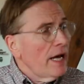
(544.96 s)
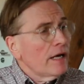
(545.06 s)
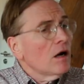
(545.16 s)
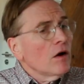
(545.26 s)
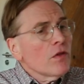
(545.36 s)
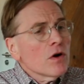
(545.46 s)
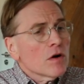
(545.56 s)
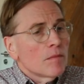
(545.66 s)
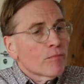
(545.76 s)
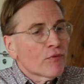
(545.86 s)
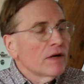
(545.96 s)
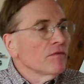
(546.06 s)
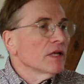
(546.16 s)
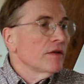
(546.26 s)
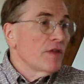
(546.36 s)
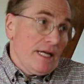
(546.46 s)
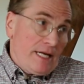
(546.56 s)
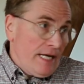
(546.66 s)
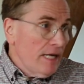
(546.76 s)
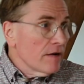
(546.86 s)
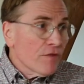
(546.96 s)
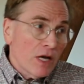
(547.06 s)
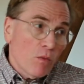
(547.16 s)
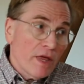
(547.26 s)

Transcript: And other privilege, they can if they,